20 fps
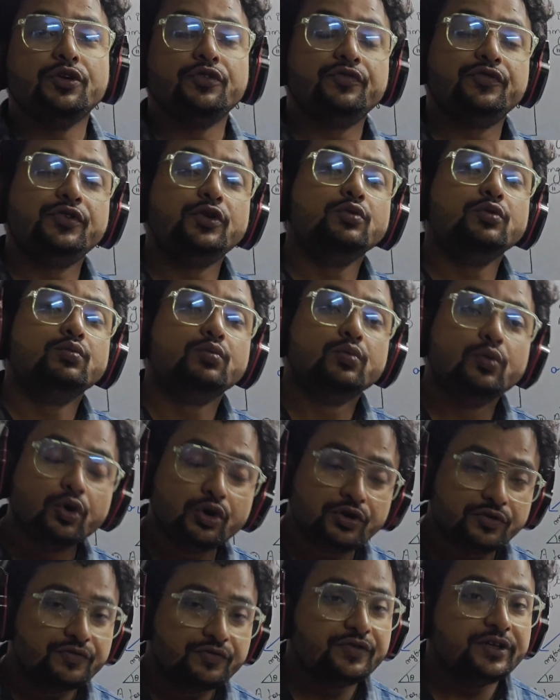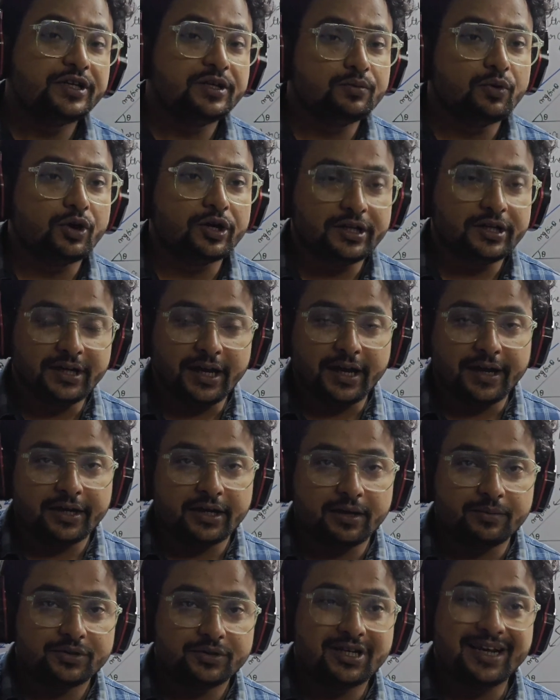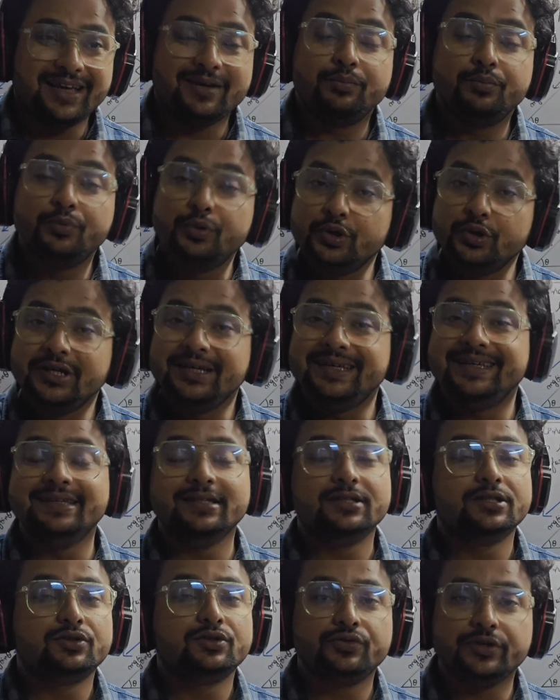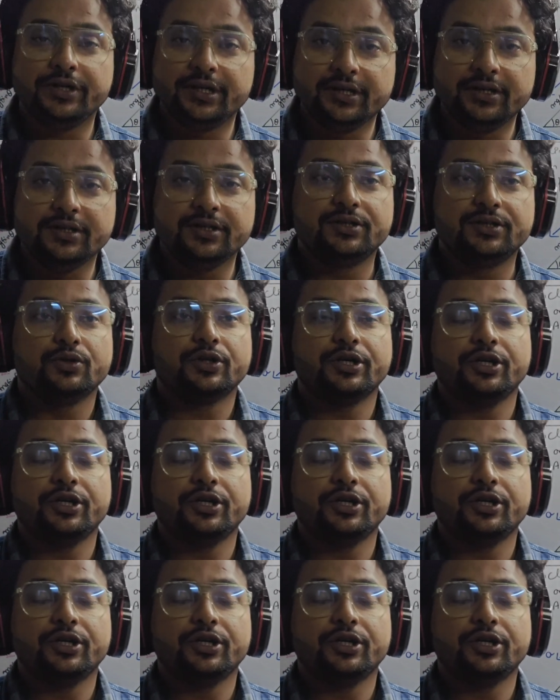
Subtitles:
few more free body diagrams like pulleys, strings.